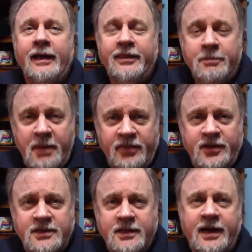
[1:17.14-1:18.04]
The
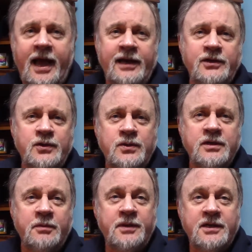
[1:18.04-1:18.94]
methods and attitudes
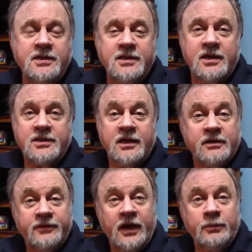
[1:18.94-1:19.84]
I'll be discussing
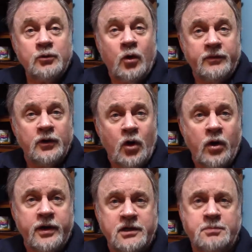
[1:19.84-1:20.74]
developed over
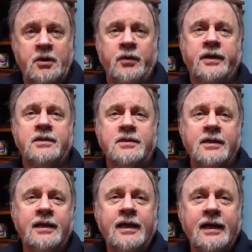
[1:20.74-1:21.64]
long experience.
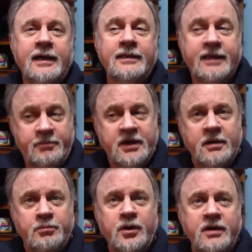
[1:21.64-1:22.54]
They
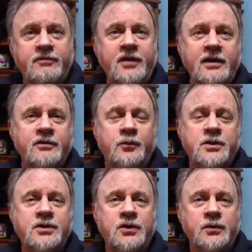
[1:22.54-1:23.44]
become pretty effective
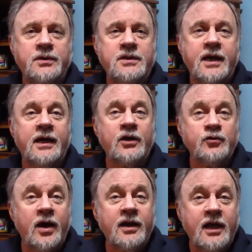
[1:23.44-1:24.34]
with students, and I
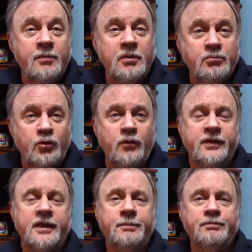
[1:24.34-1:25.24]
try to keep
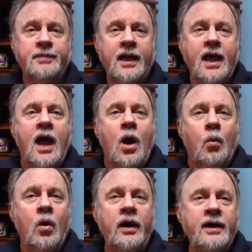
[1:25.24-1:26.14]
improving them.
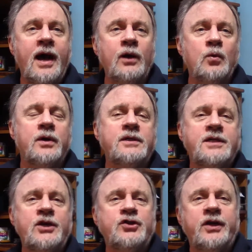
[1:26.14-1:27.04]
One-on-one
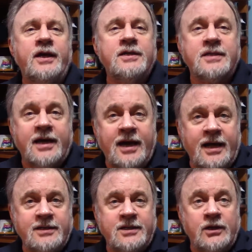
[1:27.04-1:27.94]
teaching is a
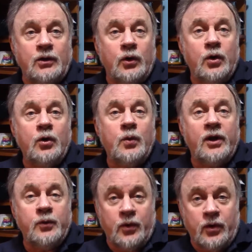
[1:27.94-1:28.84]
constant
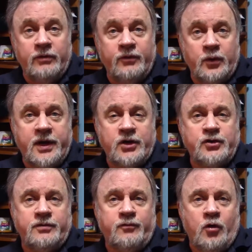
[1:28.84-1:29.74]
learn-while-you-earn
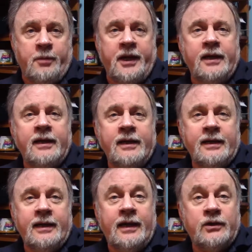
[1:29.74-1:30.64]
vocation for me,
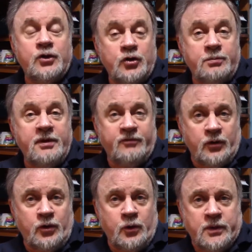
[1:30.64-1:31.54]
and it should be for
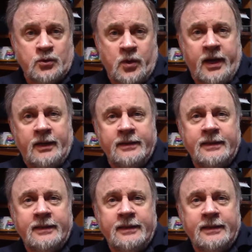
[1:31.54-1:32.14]
you as well.